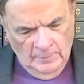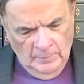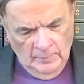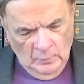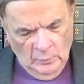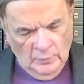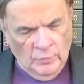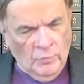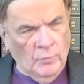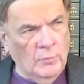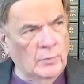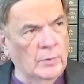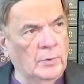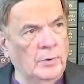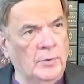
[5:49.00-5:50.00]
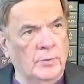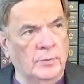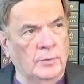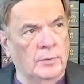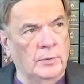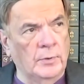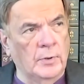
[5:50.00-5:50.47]
Once you are declared
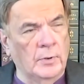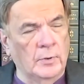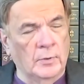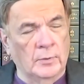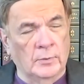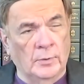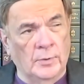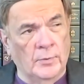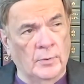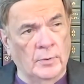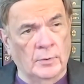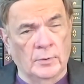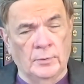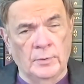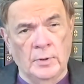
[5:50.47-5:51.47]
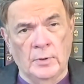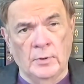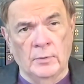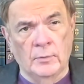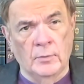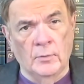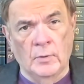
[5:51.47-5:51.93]
unclean,
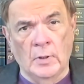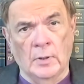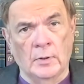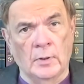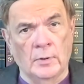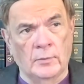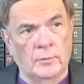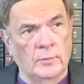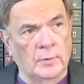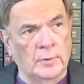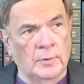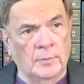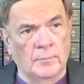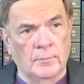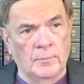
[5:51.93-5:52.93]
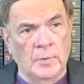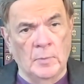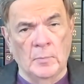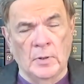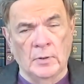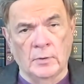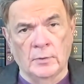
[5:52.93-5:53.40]
you cannot be
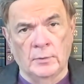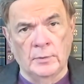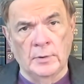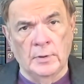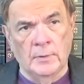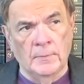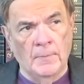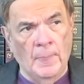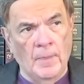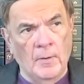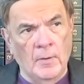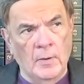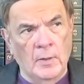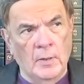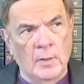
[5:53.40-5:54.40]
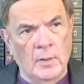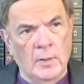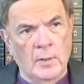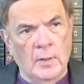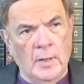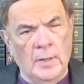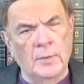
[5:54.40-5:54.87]
made clean.
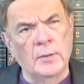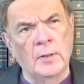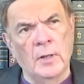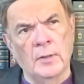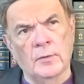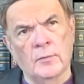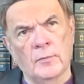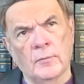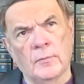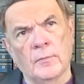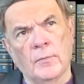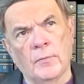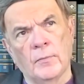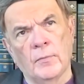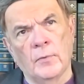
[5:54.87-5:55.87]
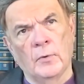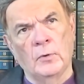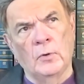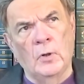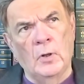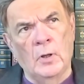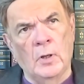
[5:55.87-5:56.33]
And yet, the
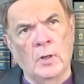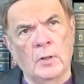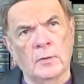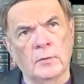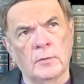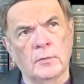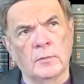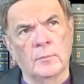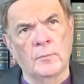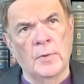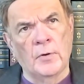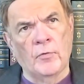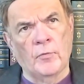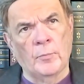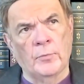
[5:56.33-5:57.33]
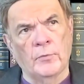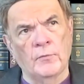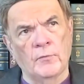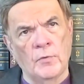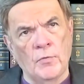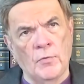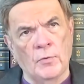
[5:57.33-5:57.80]
law makes a
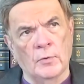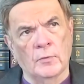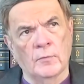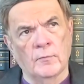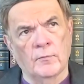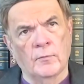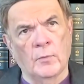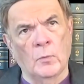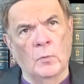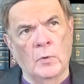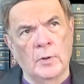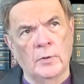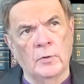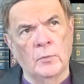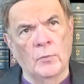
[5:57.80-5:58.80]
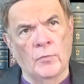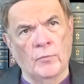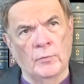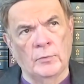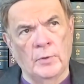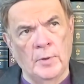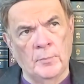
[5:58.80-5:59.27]
provision for one who is a
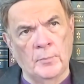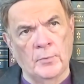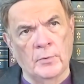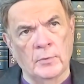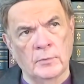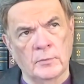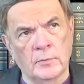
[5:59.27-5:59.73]
leper.